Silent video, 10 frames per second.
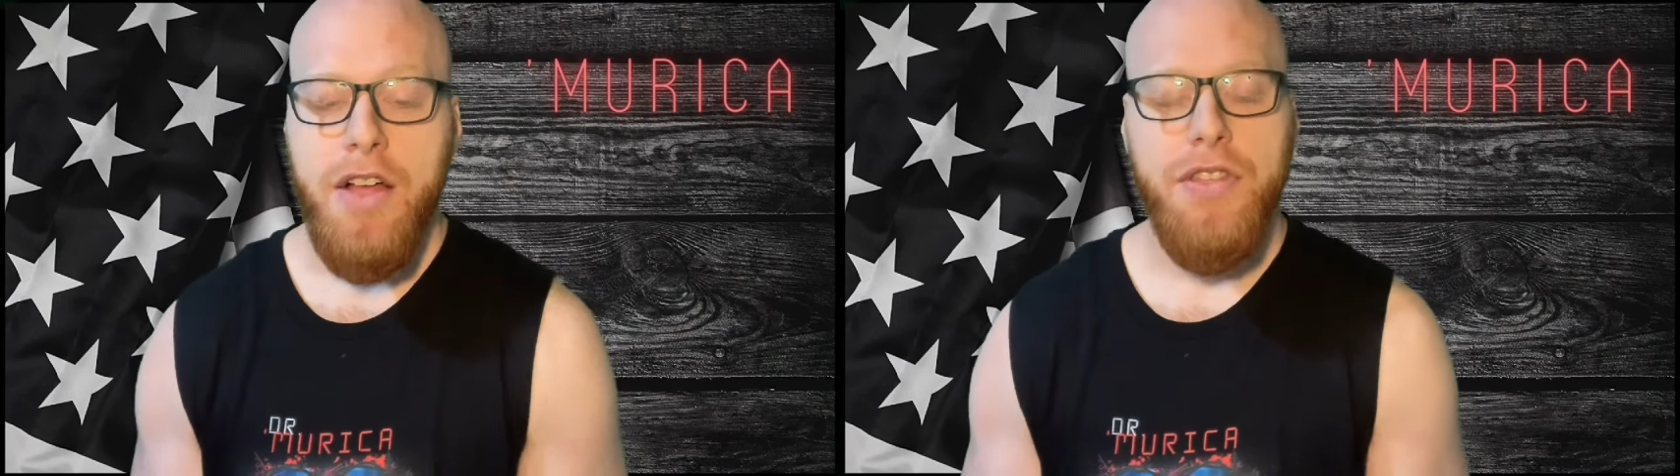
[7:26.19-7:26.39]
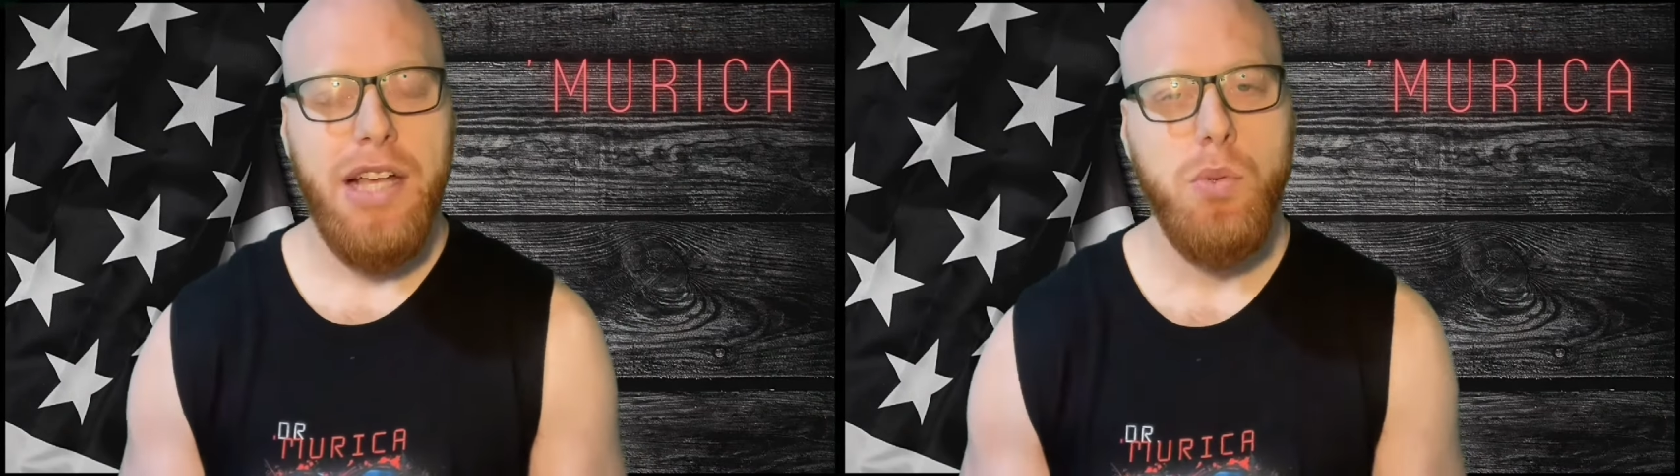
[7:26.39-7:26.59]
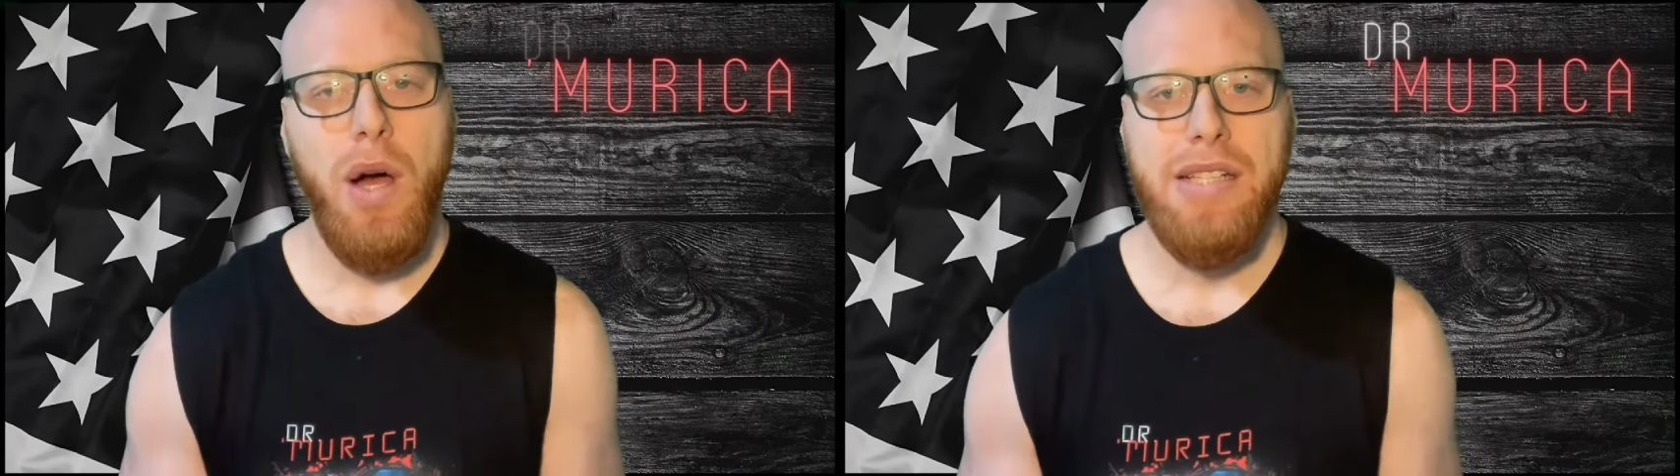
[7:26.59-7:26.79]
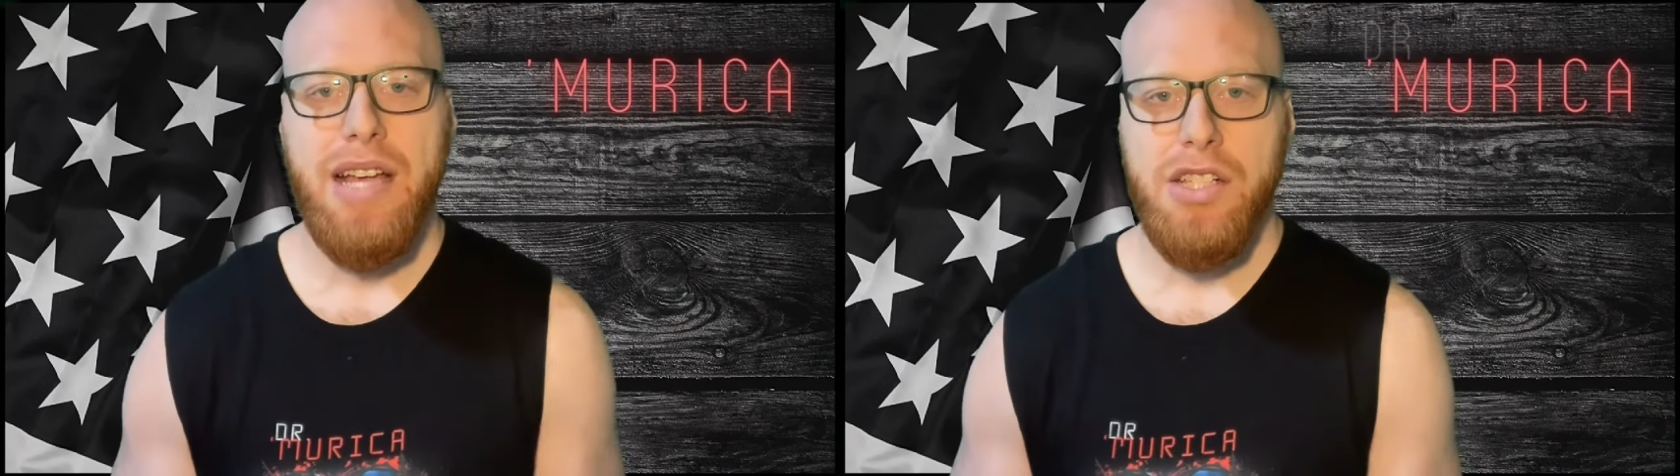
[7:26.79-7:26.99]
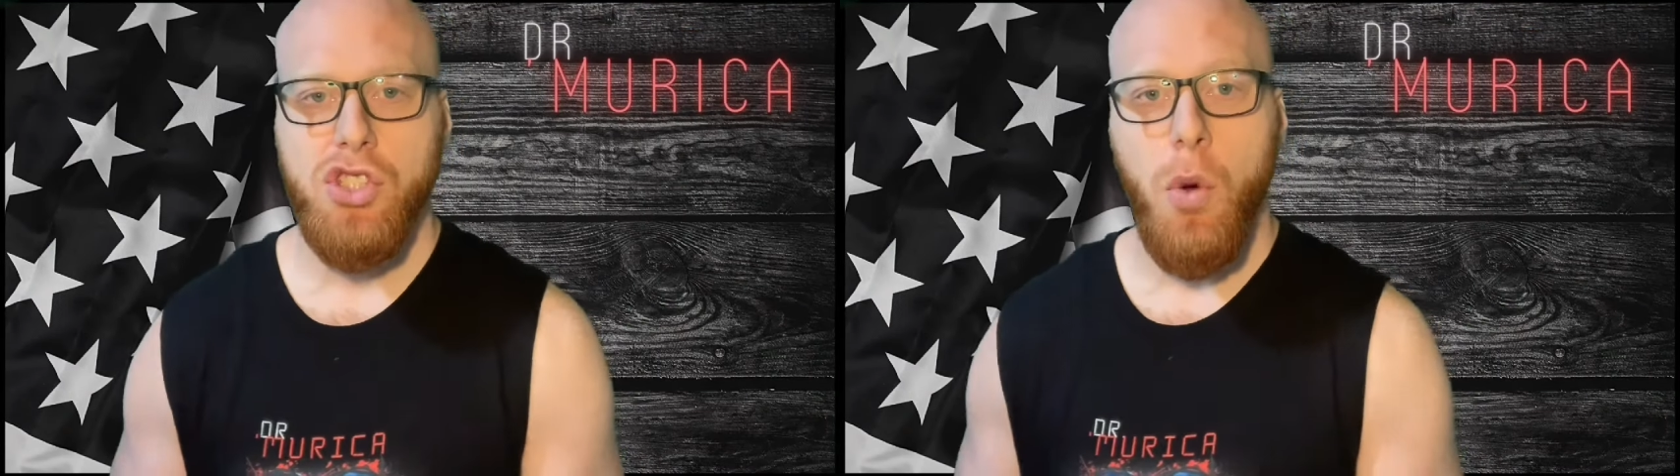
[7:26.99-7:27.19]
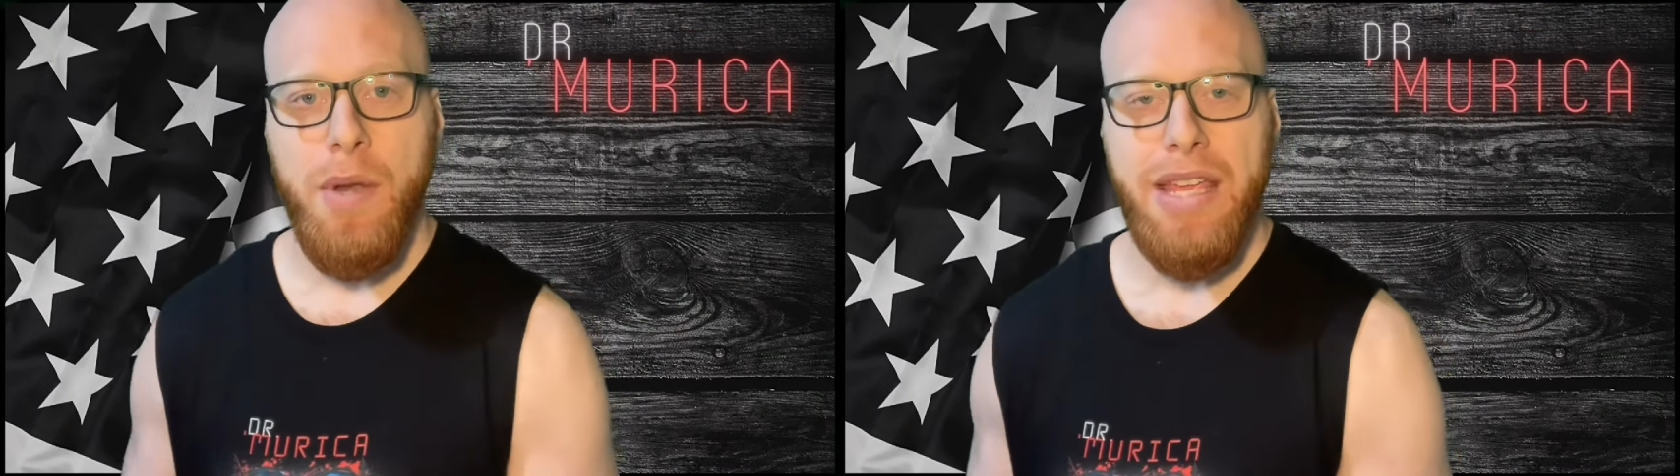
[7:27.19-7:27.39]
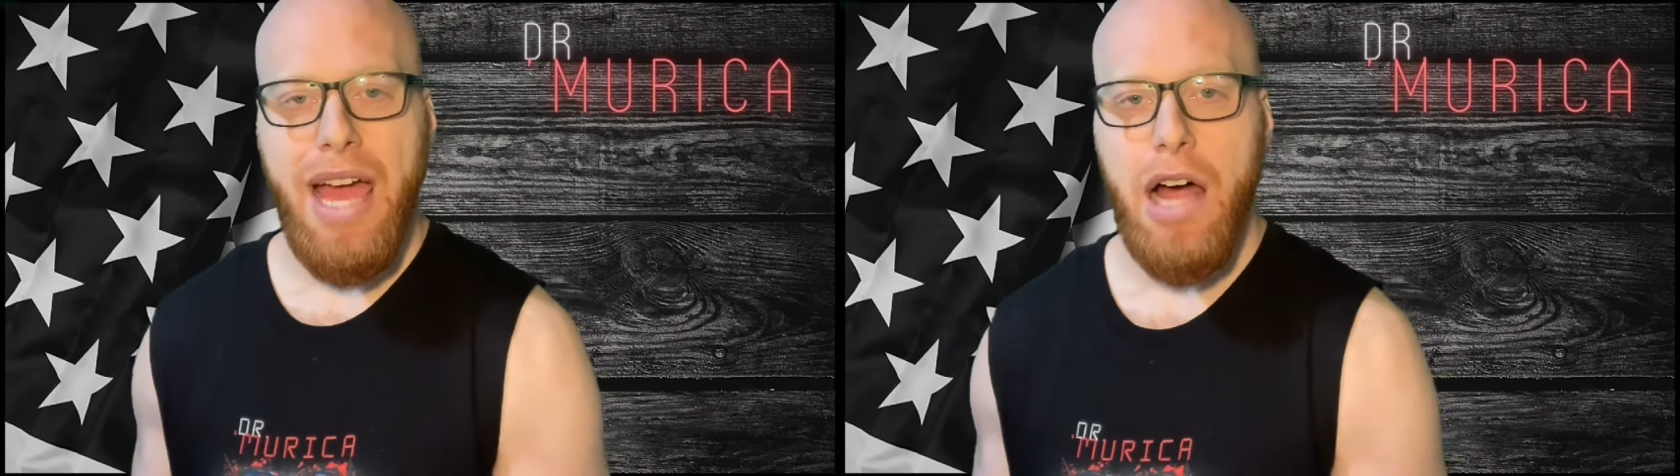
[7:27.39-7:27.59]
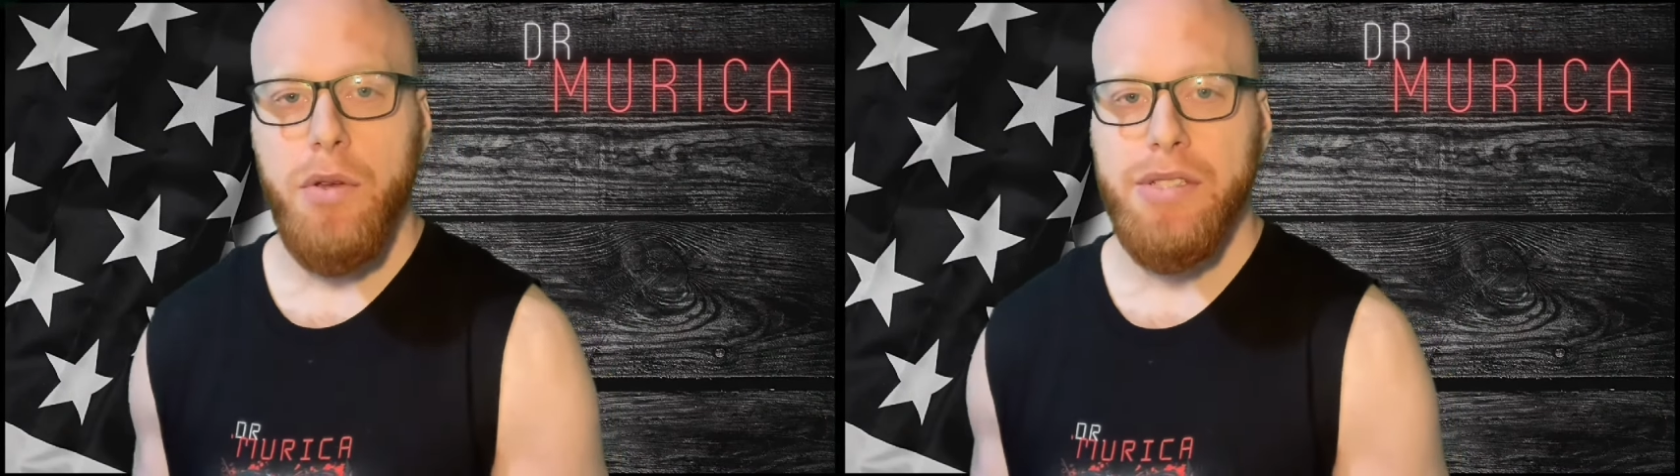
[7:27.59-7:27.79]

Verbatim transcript: That's why it's got so many calories.